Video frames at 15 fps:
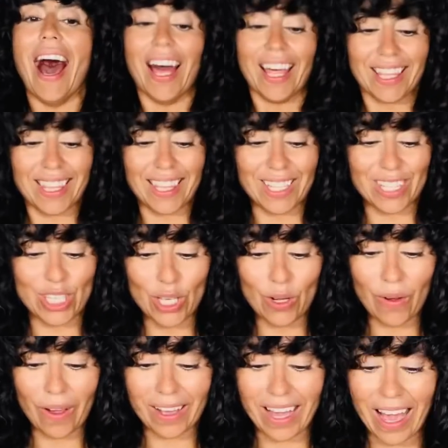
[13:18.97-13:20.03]
The
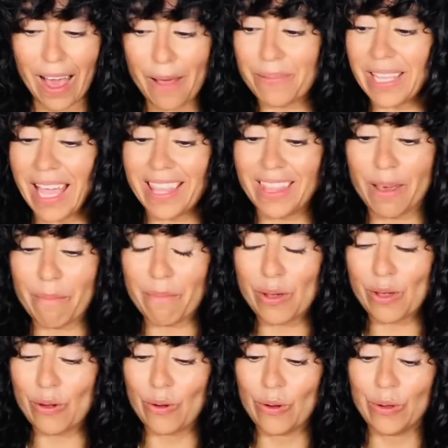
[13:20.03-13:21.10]
Two of Cups and the
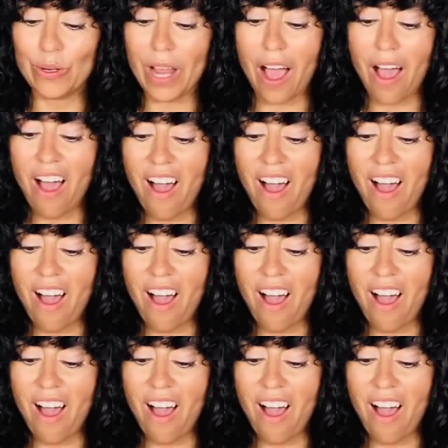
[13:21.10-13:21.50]
Moon.